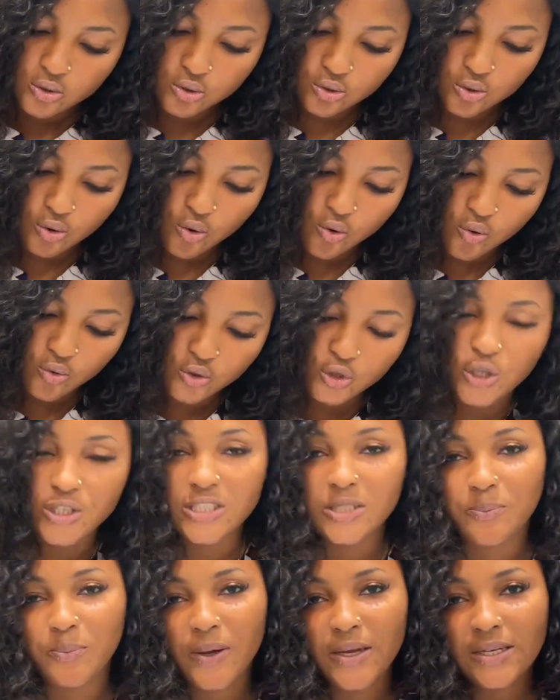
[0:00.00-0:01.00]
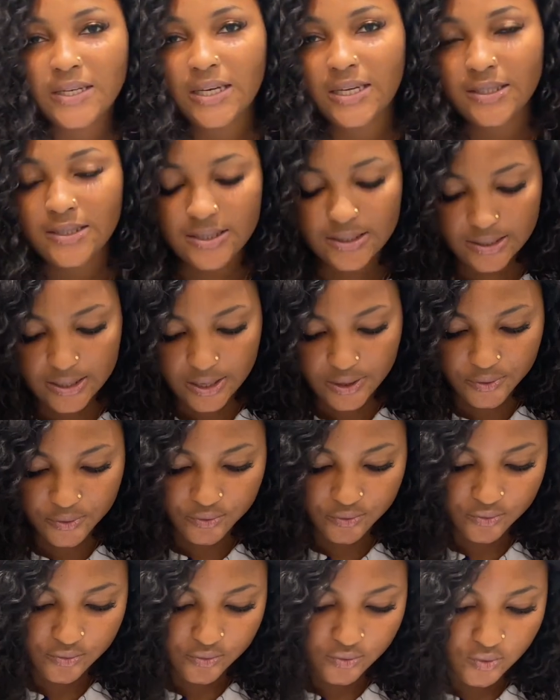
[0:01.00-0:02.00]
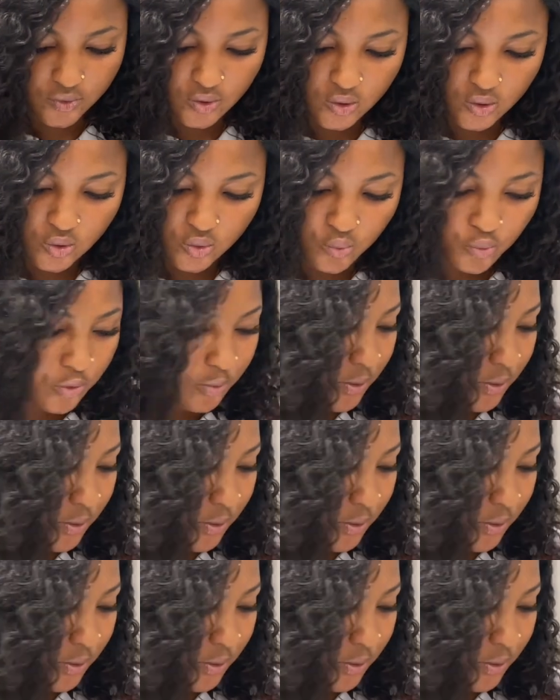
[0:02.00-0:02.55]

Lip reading: So your dependent now will